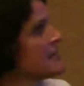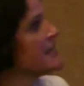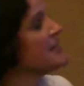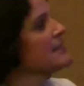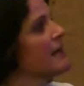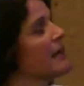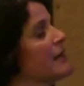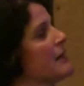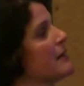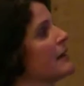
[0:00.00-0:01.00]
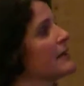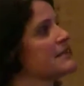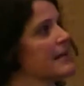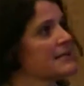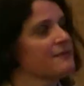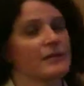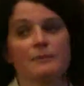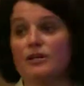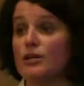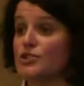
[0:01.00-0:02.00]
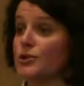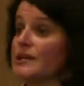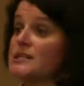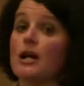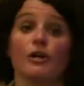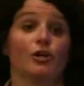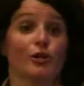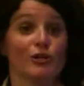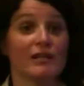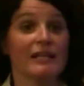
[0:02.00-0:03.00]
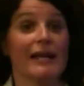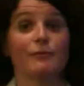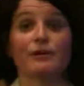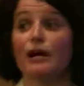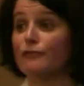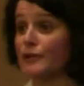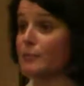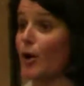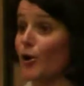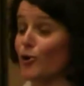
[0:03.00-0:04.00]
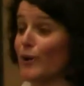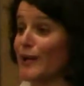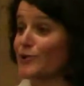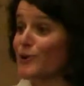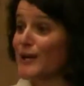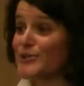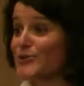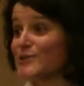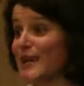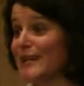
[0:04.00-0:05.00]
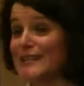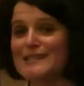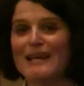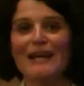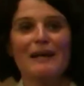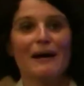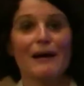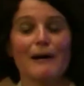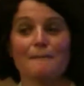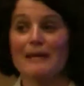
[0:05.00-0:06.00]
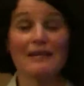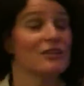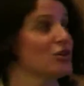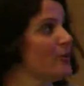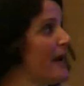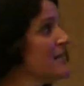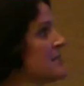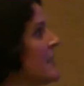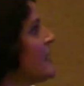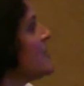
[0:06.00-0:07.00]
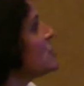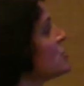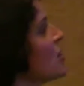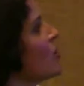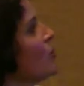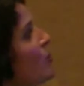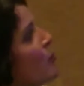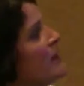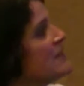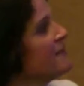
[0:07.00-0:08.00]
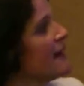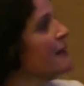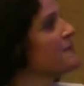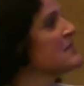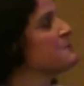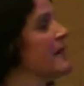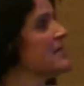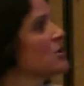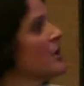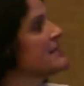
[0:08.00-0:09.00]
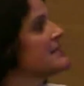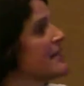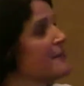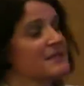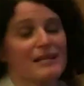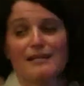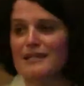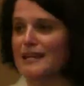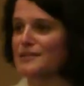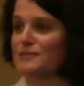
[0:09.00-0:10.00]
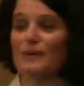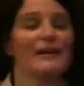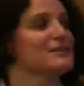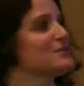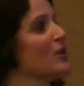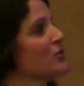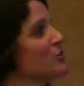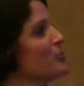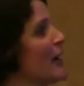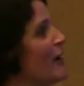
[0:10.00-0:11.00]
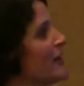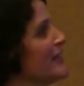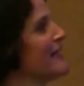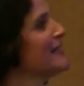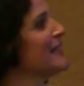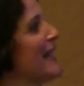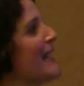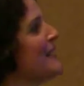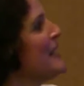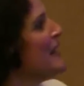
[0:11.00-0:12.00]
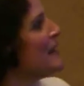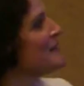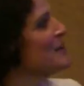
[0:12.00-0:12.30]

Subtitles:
this extensively because there is not currently a recovery model in correctional settings in the U.S. So we developed this based on SAMHSA's, as Dr. Brown had indicated, the